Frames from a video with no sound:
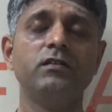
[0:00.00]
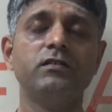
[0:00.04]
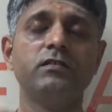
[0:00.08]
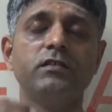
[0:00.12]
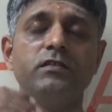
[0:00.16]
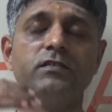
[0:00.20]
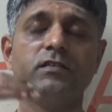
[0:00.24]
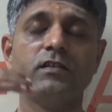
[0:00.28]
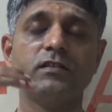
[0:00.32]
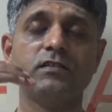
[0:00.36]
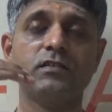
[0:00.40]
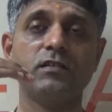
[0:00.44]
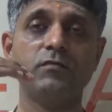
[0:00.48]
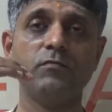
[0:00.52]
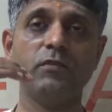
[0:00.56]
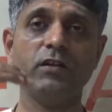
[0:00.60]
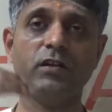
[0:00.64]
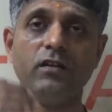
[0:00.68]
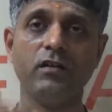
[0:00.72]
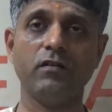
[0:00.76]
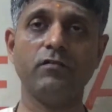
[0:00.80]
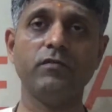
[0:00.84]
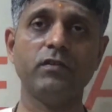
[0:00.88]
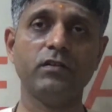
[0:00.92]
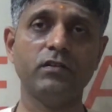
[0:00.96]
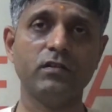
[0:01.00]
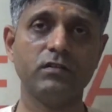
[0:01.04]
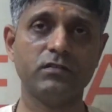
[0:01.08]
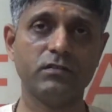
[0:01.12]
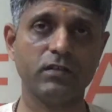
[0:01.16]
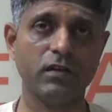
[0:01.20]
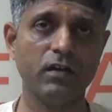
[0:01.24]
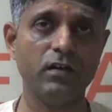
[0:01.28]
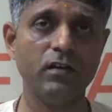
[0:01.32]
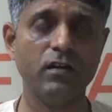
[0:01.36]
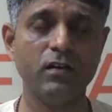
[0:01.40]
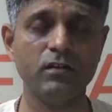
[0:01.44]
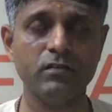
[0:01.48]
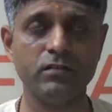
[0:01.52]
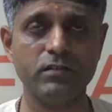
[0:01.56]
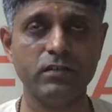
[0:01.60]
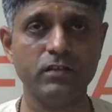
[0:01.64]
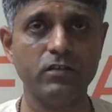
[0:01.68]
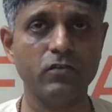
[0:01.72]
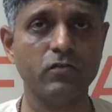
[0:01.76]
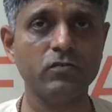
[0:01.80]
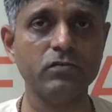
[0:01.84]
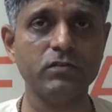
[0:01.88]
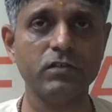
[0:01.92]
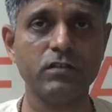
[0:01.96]
she is extremely loving the child, and she
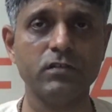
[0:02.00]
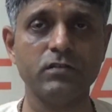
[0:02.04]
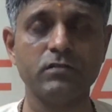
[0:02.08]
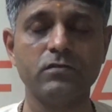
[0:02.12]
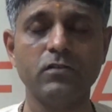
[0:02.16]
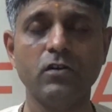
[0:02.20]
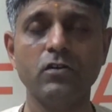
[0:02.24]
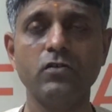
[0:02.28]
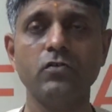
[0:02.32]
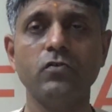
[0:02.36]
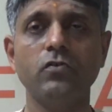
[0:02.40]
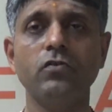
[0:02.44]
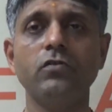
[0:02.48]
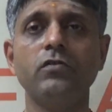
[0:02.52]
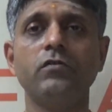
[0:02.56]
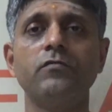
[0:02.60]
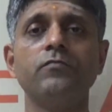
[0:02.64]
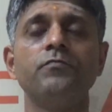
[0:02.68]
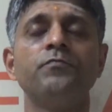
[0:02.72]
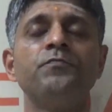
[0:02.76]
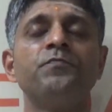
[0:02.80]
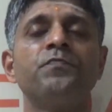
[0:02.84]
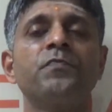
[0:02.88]
knows it is not good